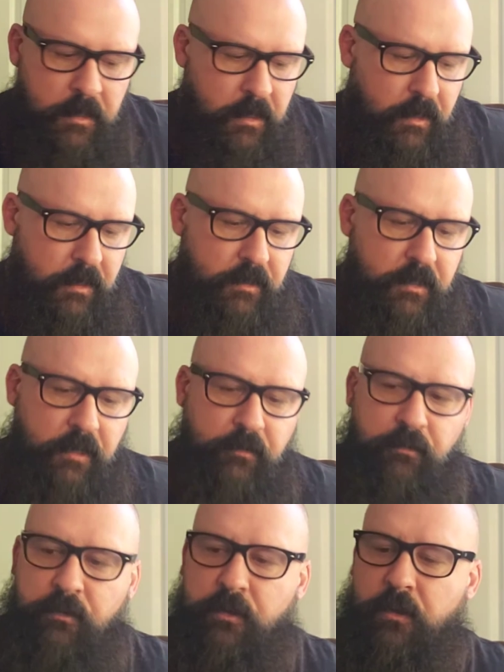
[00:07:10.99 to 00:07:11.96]
And
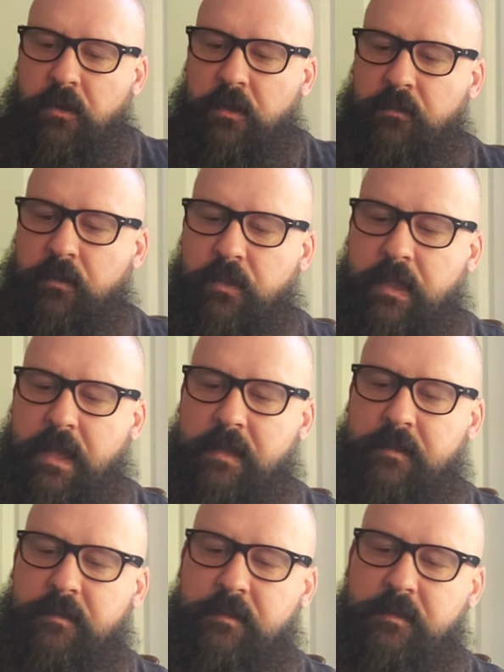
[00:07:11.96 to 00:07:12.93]
continuing on with
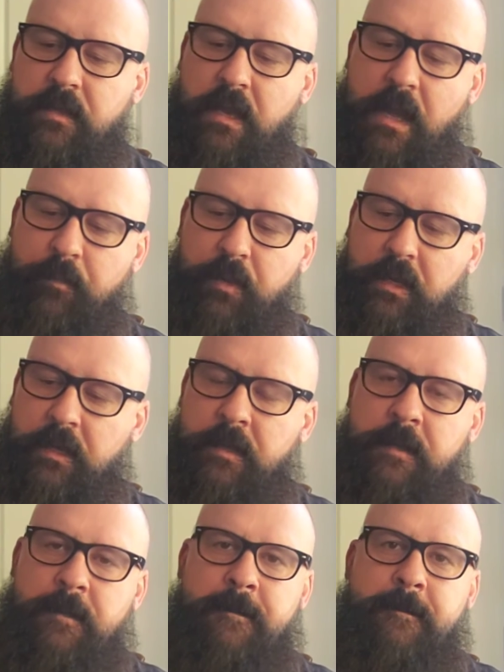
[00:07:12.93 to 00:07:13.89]
that topic,
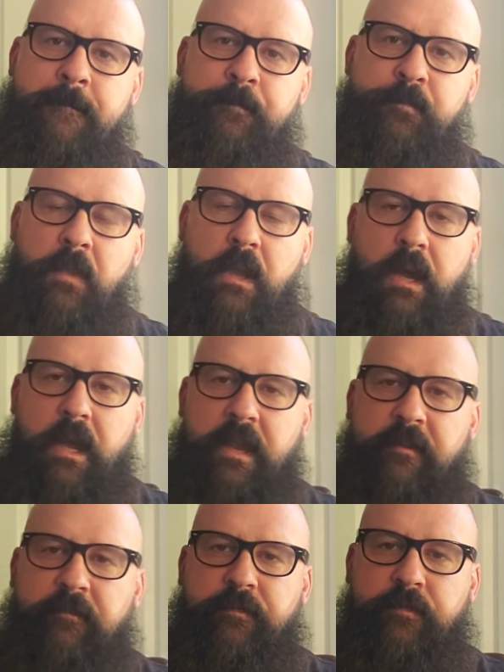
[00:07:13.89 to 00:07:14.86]

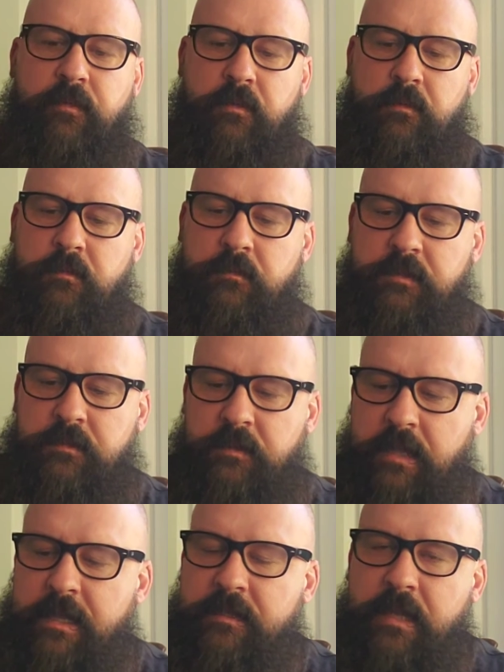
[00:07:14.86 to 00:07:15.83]
this
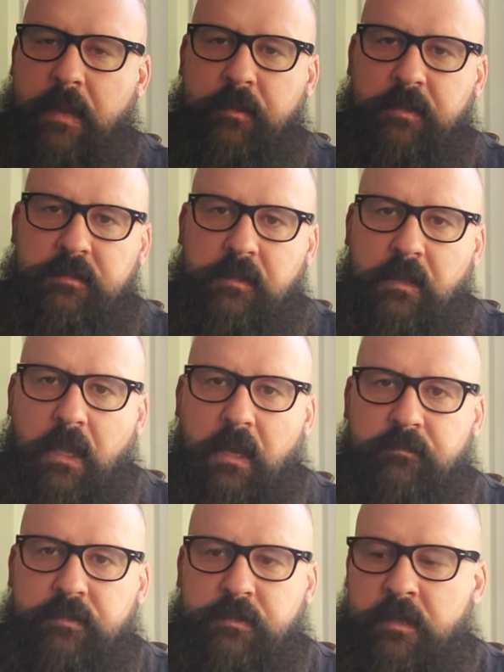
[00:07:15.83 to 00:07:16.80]
next topic is
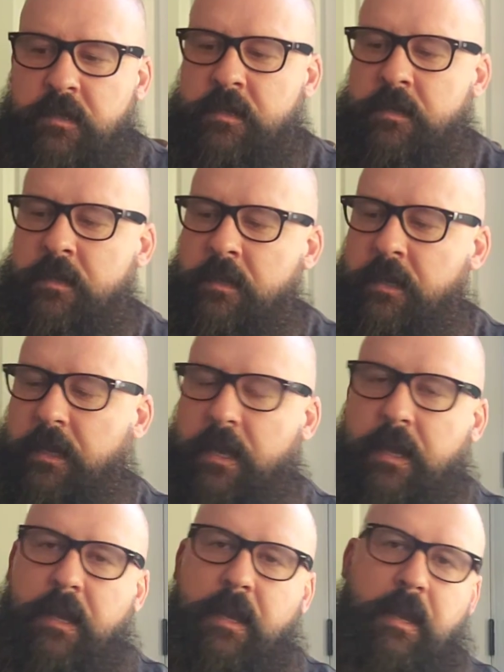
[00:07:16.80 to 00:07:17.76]
gloves, and
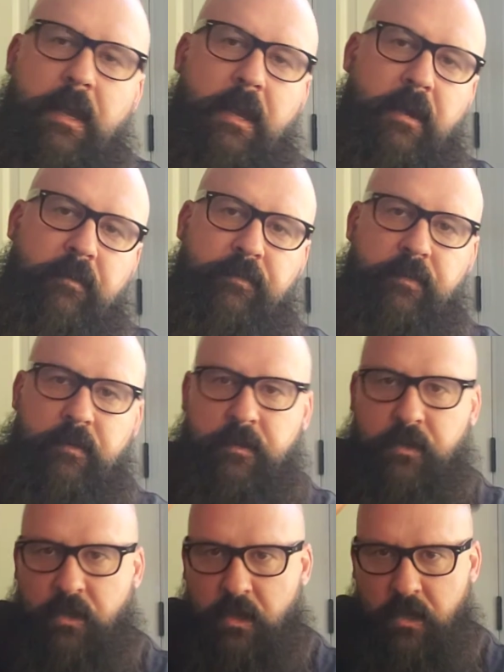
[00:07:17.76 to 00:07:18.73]
I have
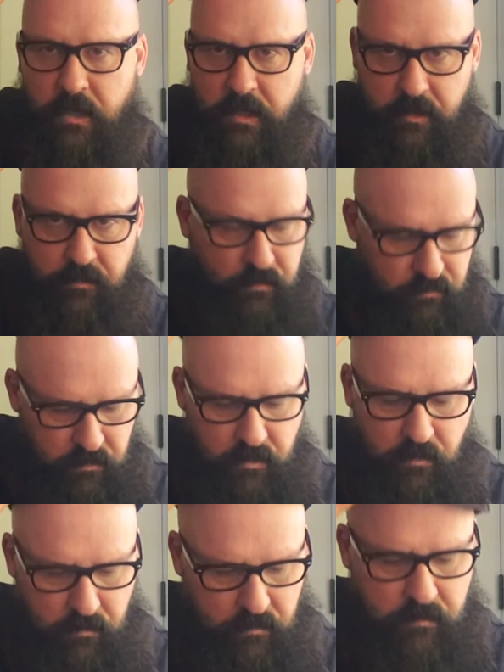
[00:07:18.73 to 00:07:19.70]
gone
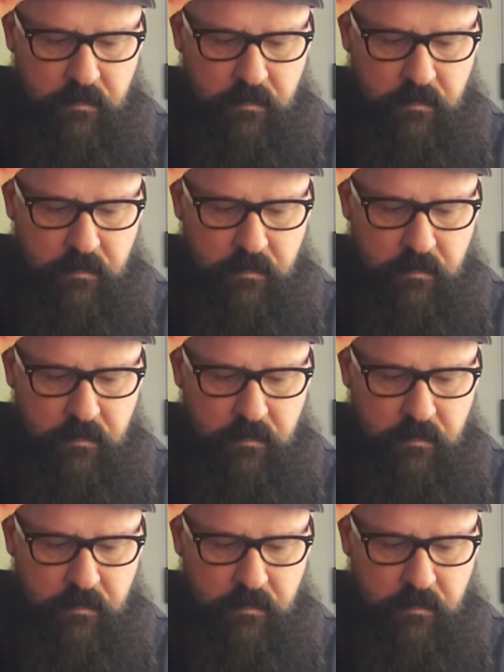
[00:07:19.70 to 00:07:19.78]
through.